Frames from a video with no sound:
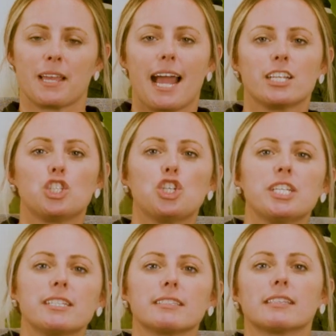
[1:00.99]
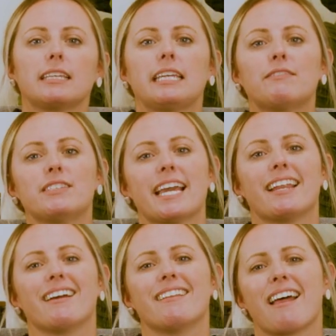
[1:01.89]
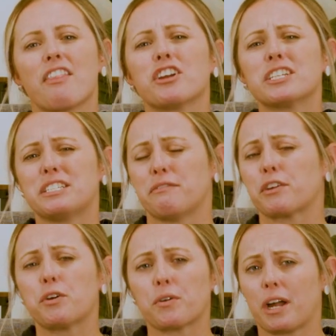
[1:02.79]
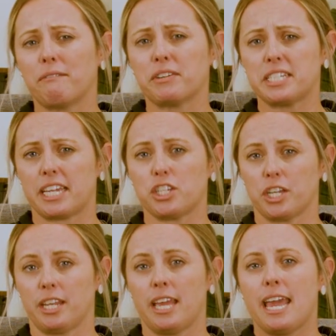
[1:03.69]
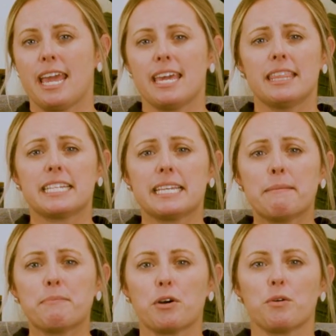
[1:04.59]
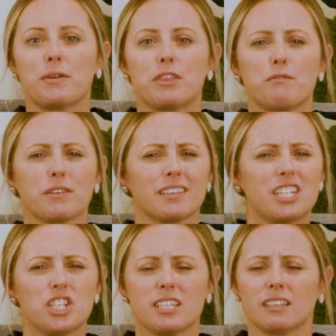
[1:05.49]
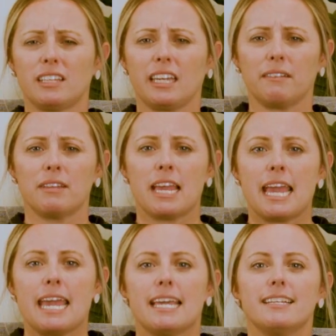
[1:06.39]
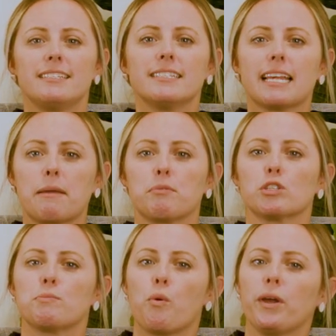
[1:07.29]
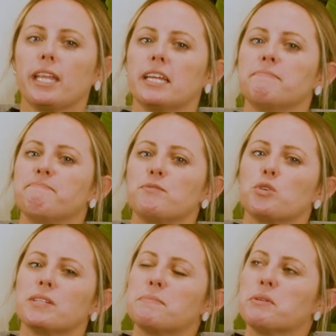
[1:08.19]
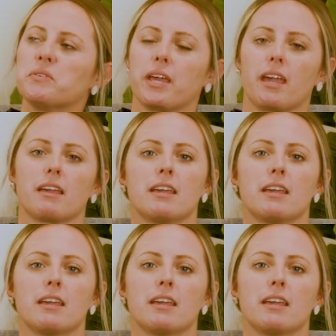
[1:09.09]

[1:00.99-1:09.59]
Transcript: As Jesus leaves yet another difficult confrontation in the temple with the religious elite, his disciples pointed to its building.